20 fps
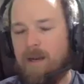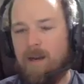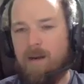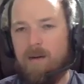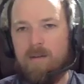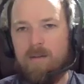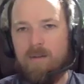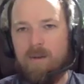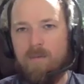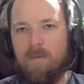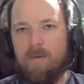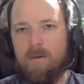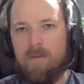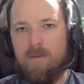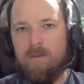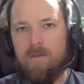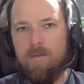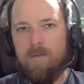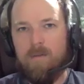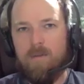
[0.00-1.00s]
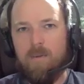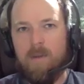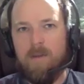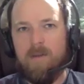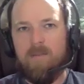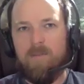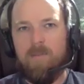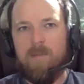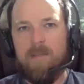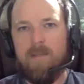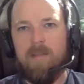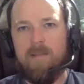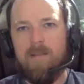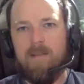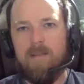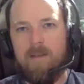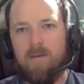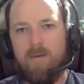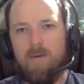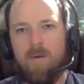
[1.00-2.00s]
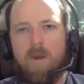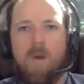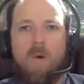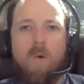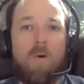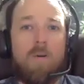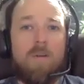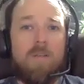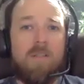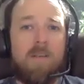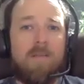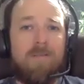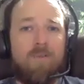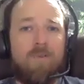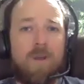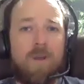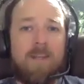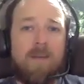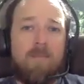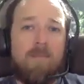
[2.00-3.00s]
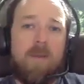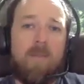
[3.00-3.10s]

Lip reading: carries over to other species, and or just gives you an idea.